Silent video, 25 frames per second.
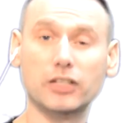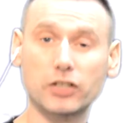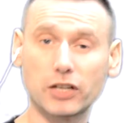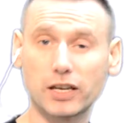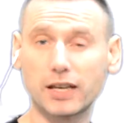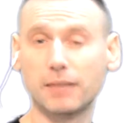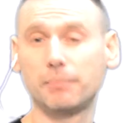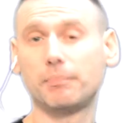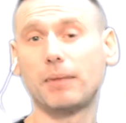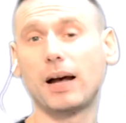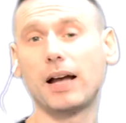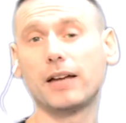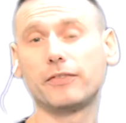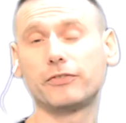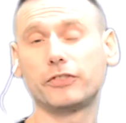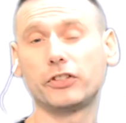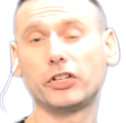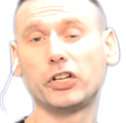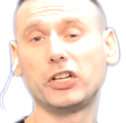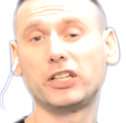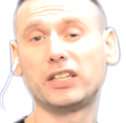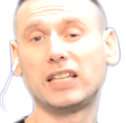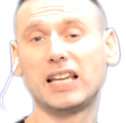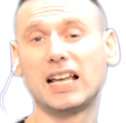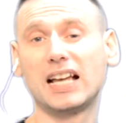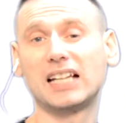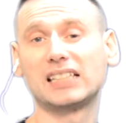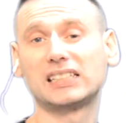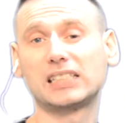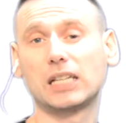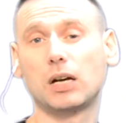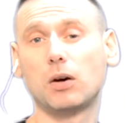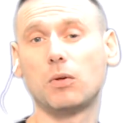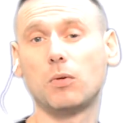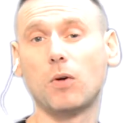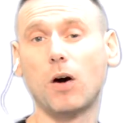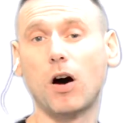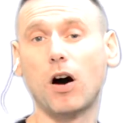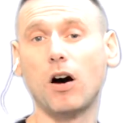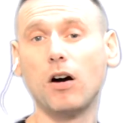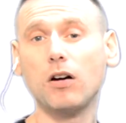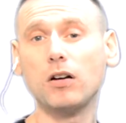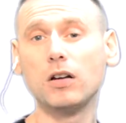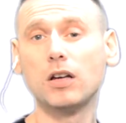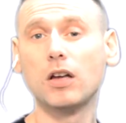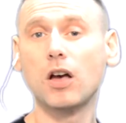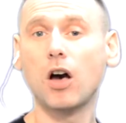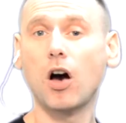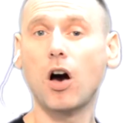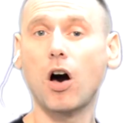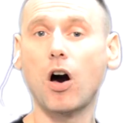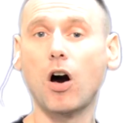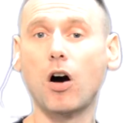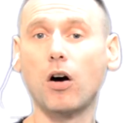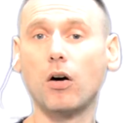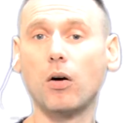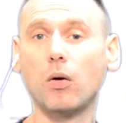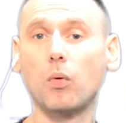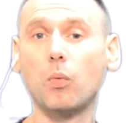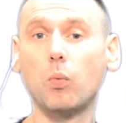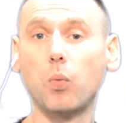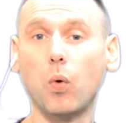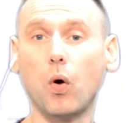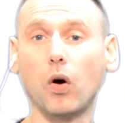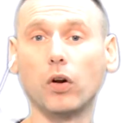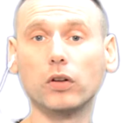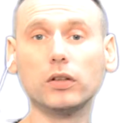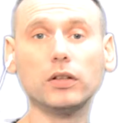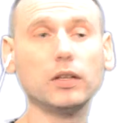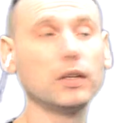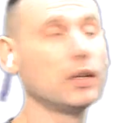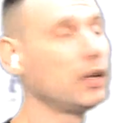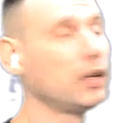you can buy for your DSLR are 1.